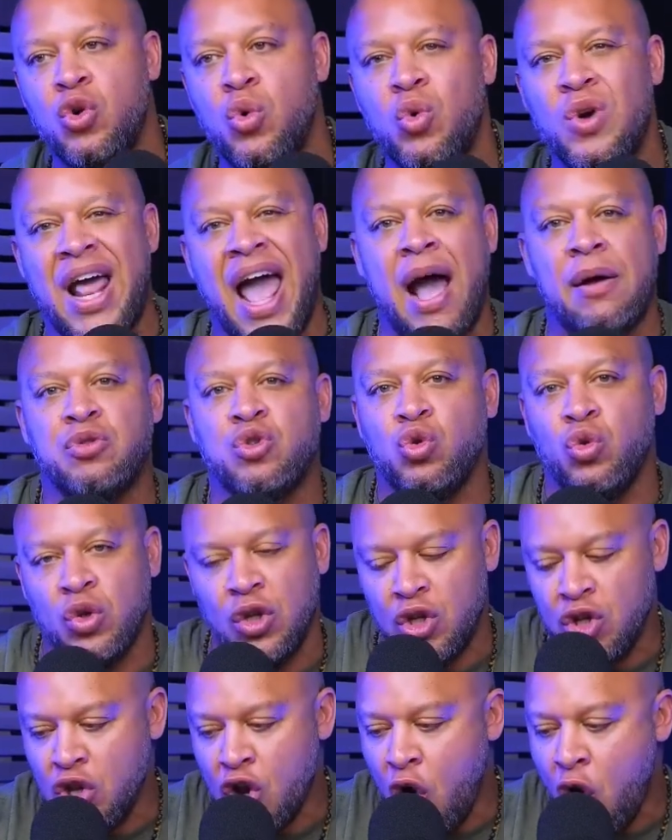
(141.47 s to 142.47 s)
with absolutely
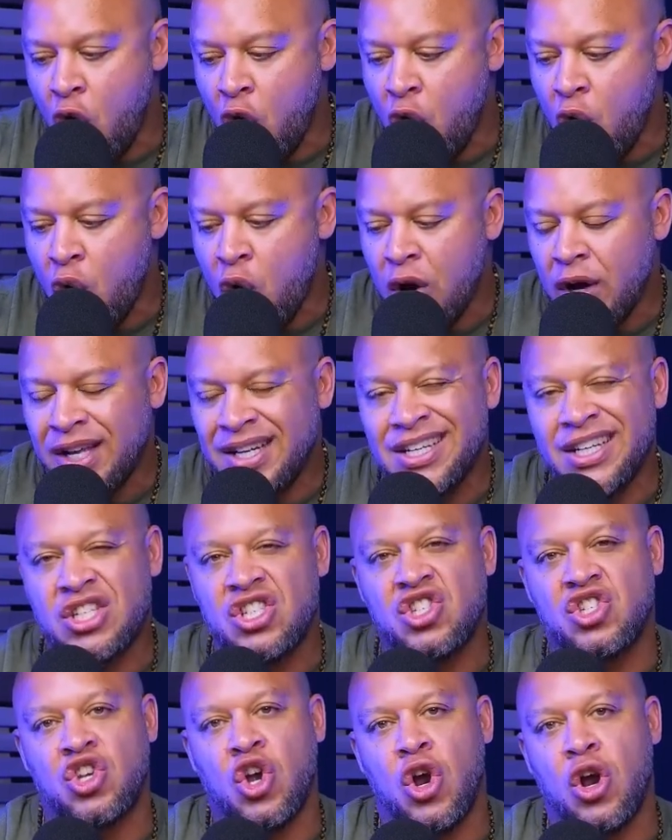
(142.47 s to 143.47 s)
no
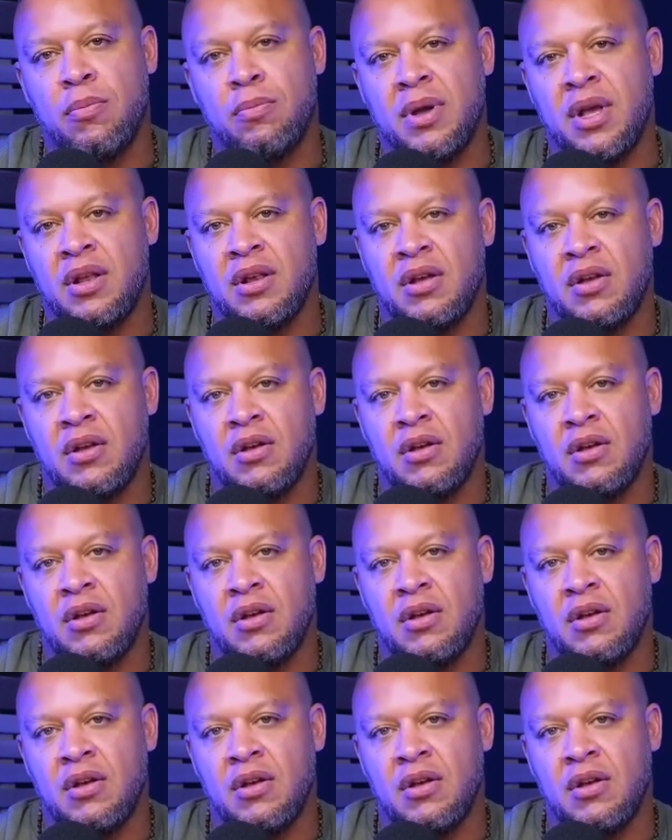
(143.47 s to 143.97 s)
discernment